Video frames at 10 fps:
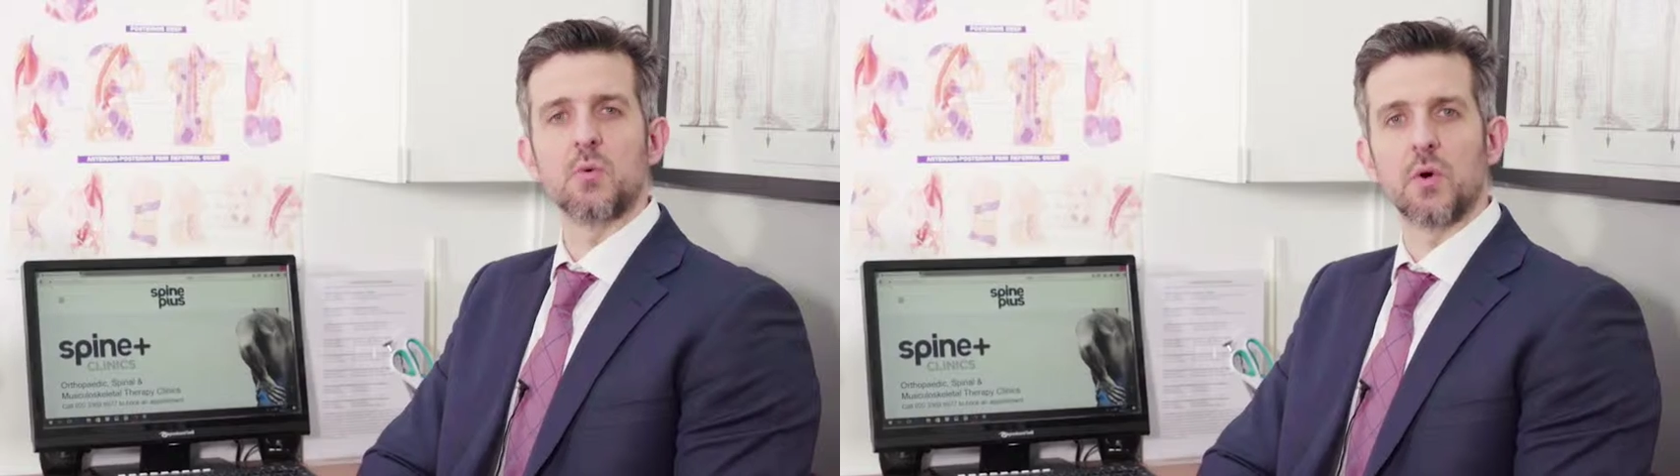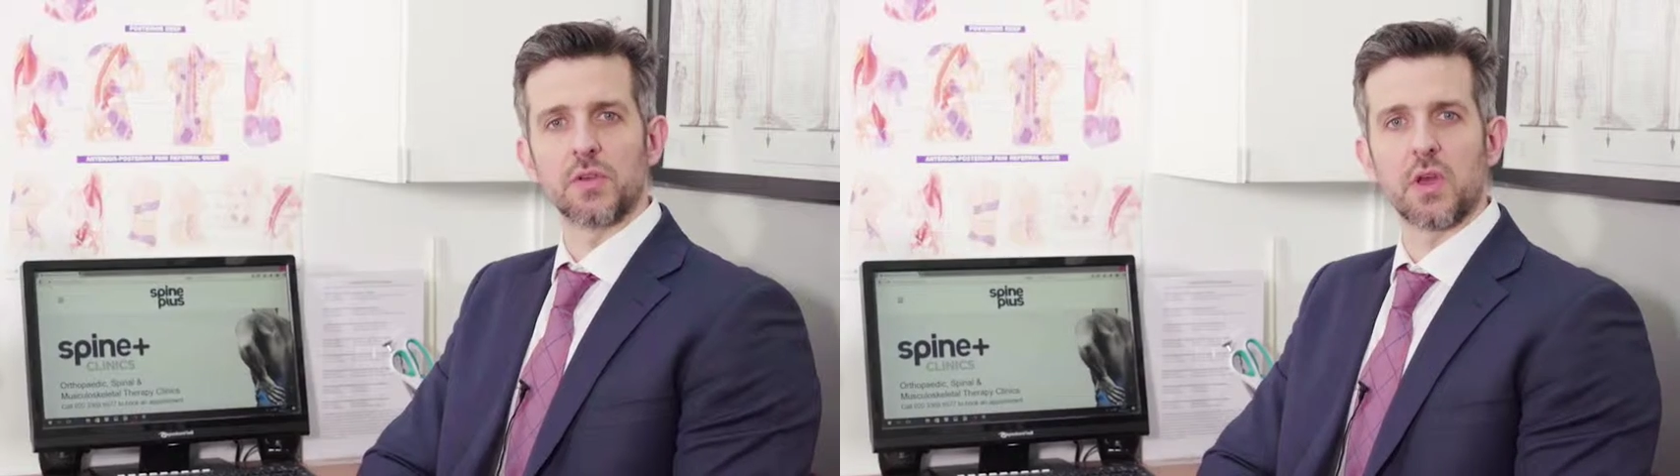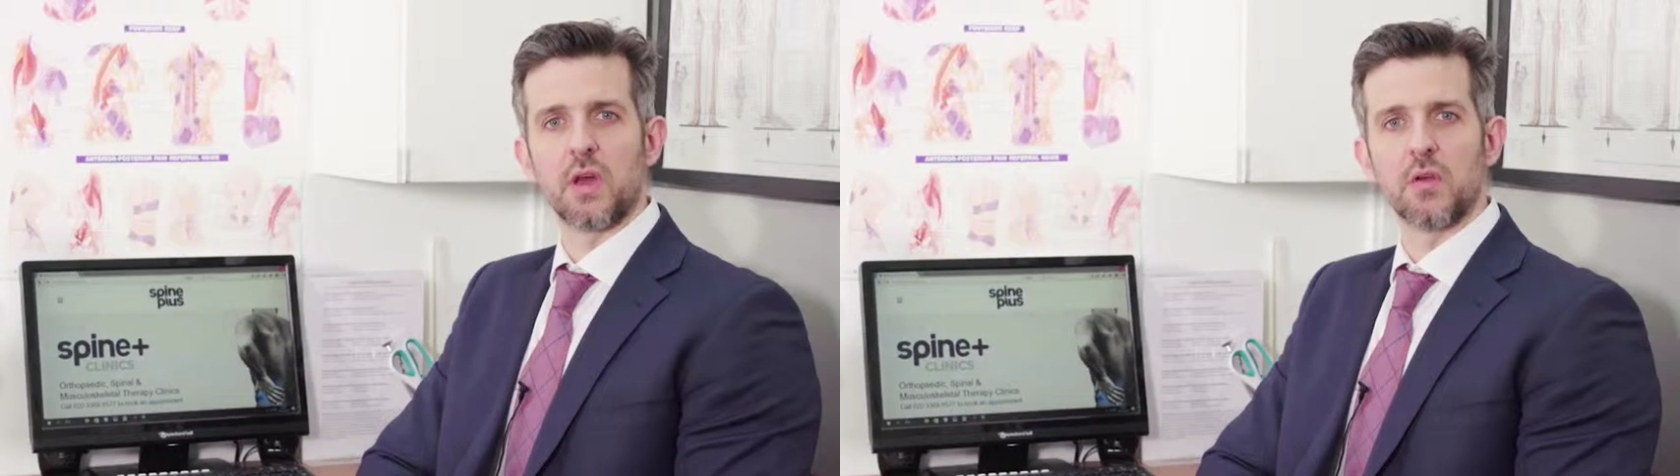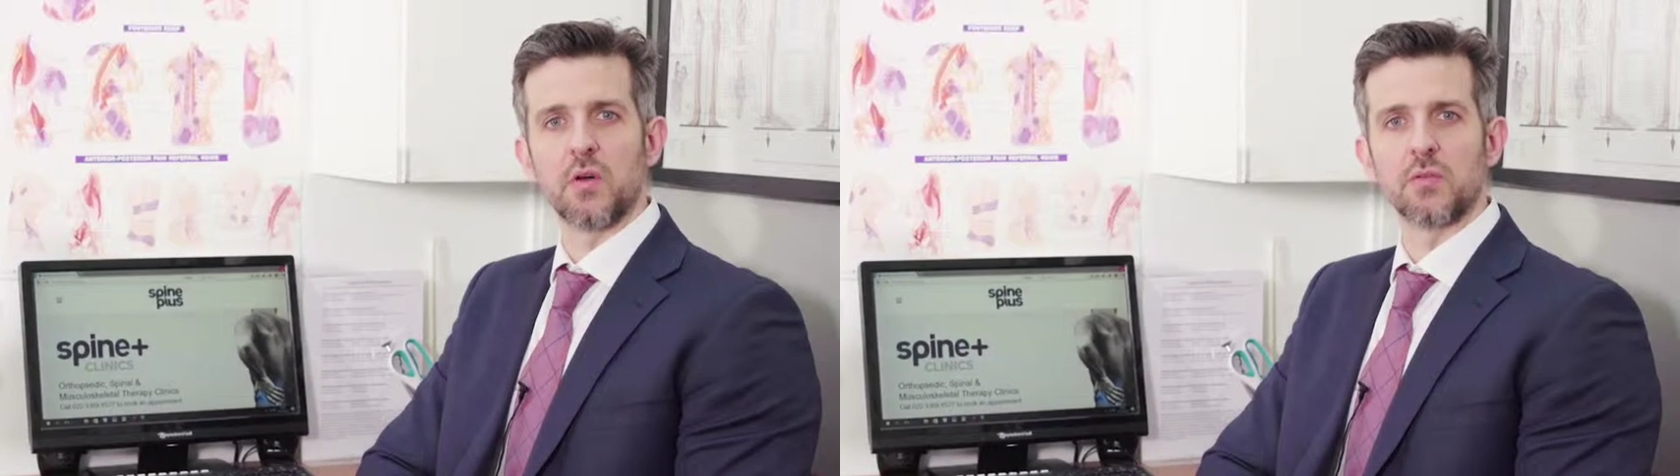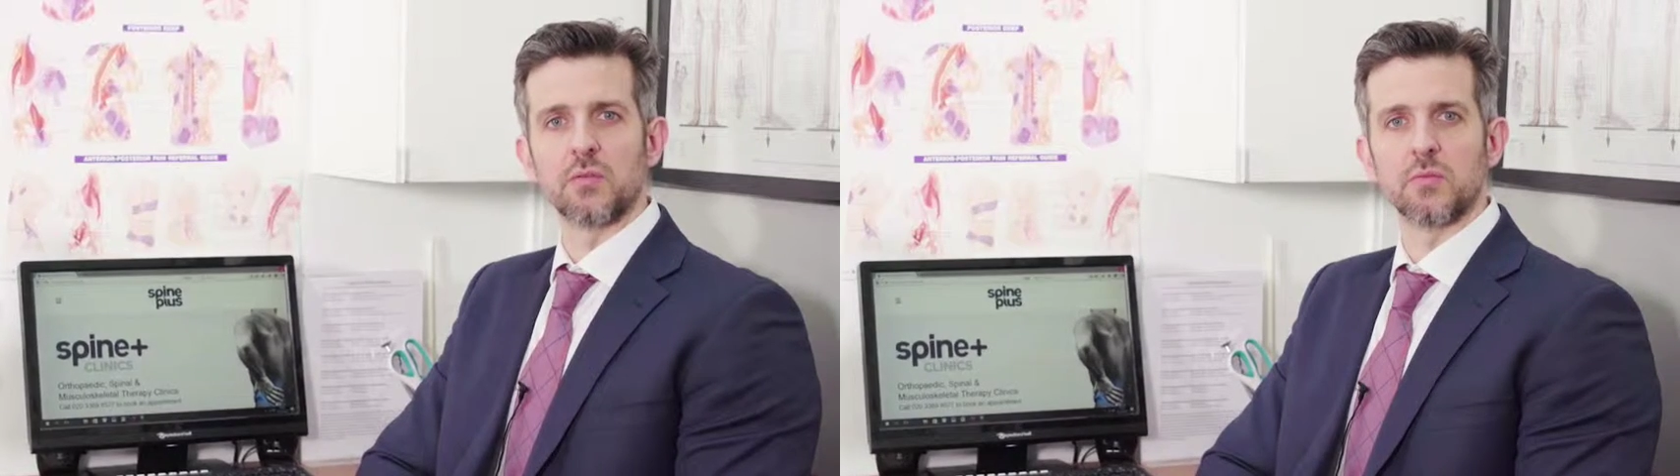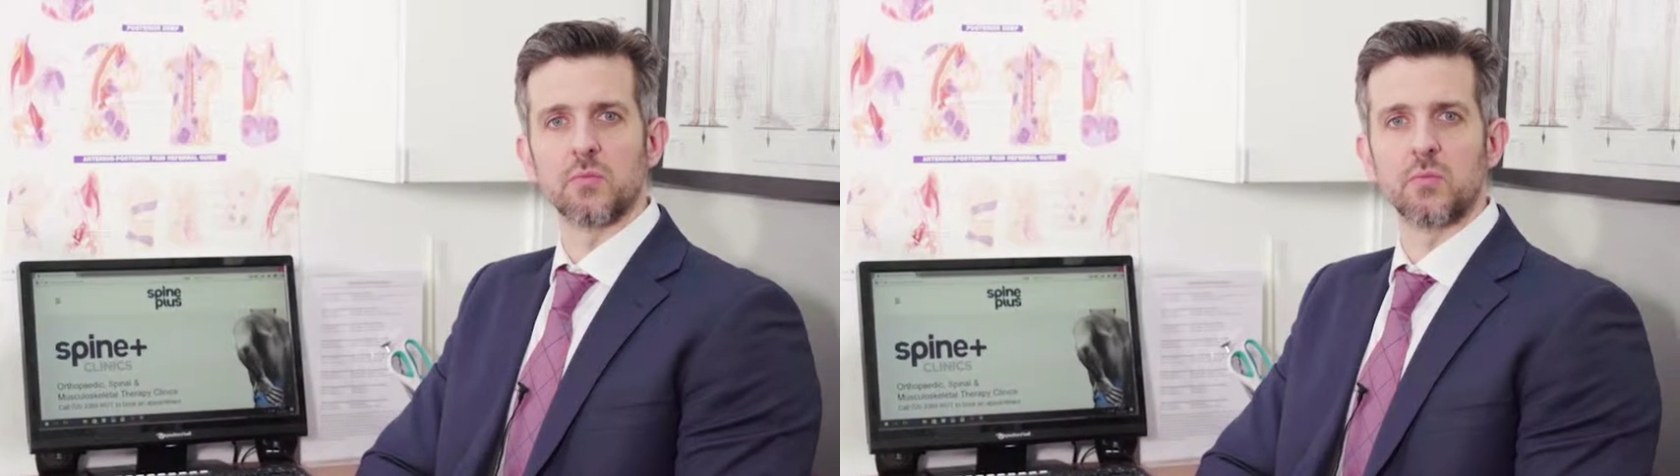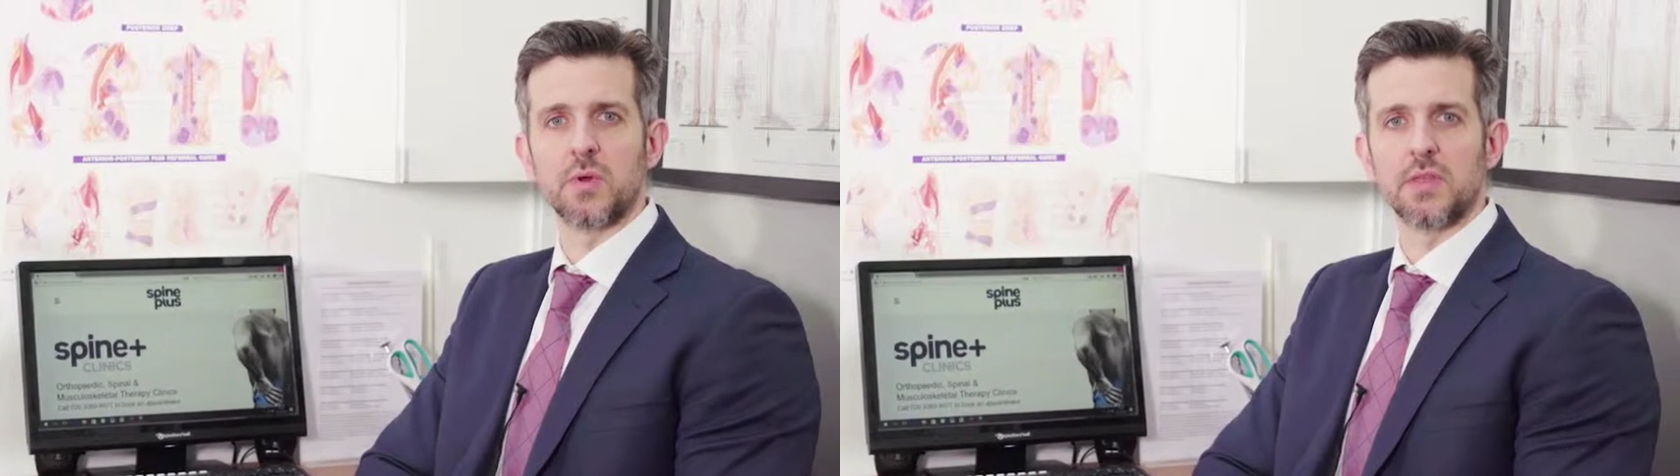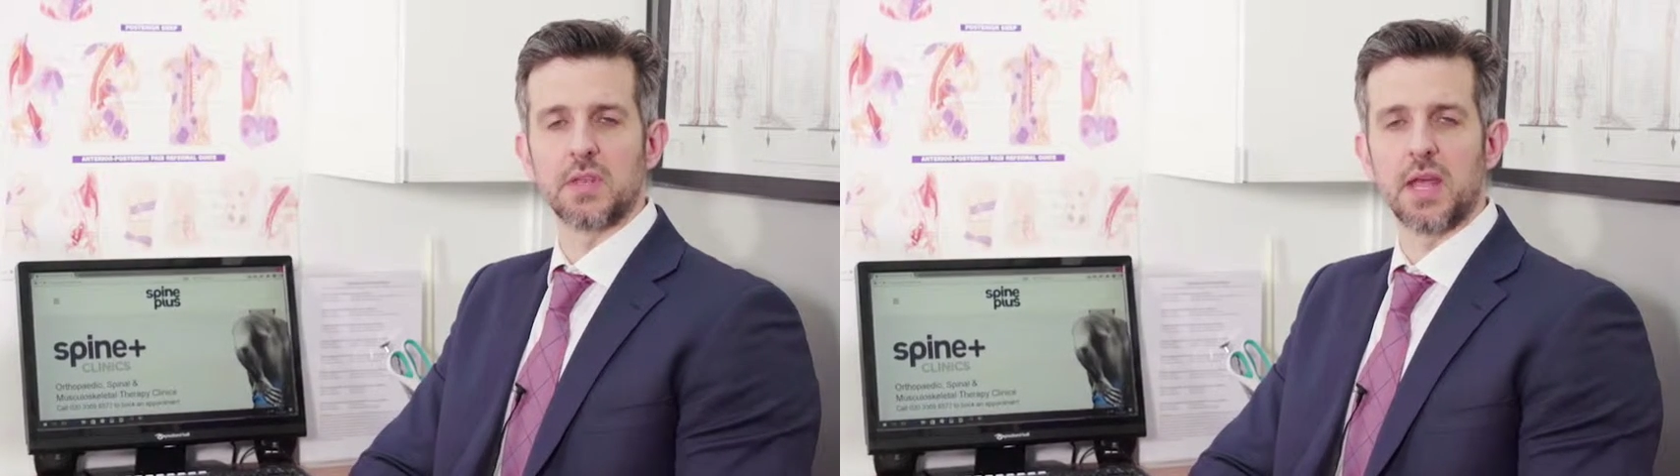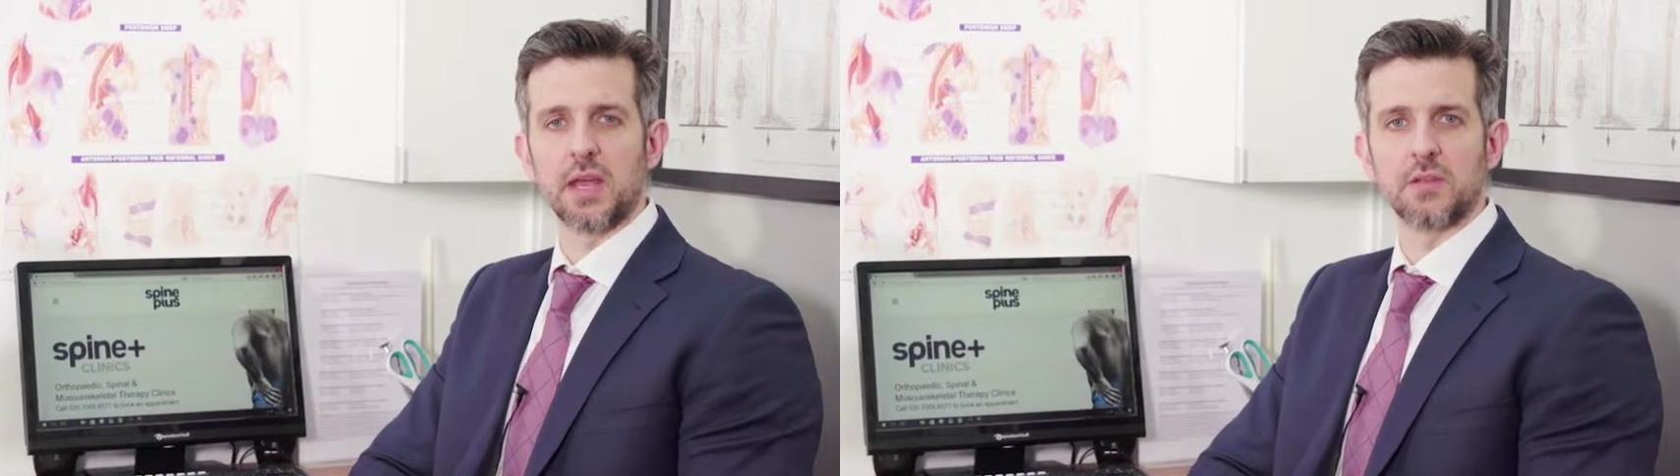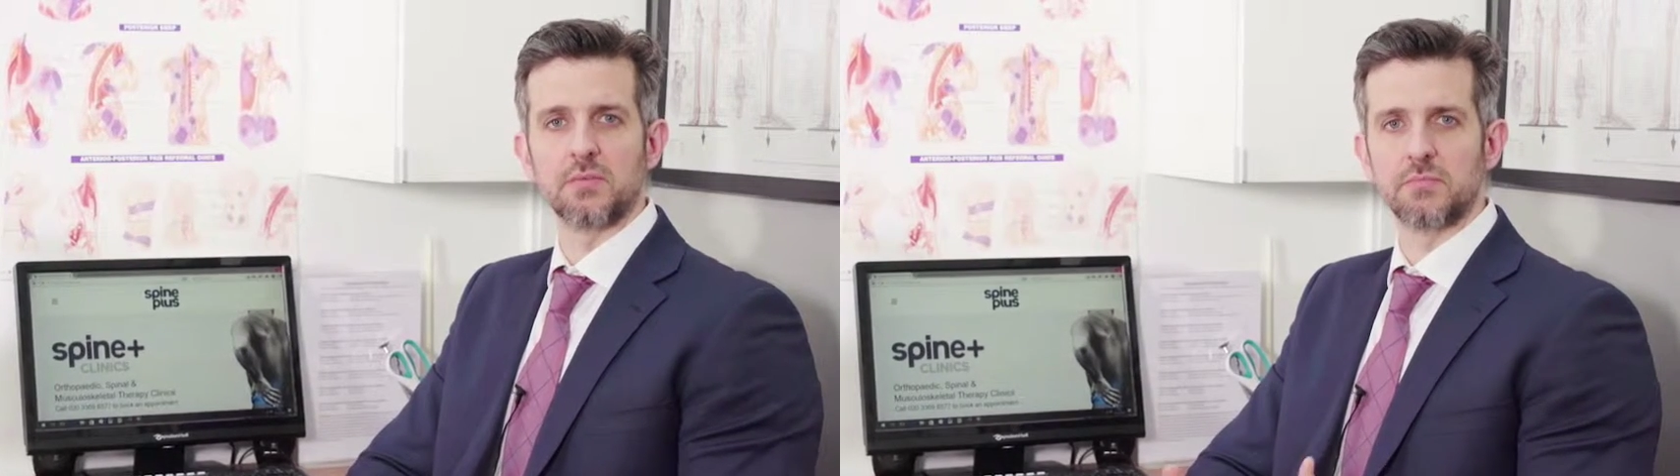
what's going on with the neck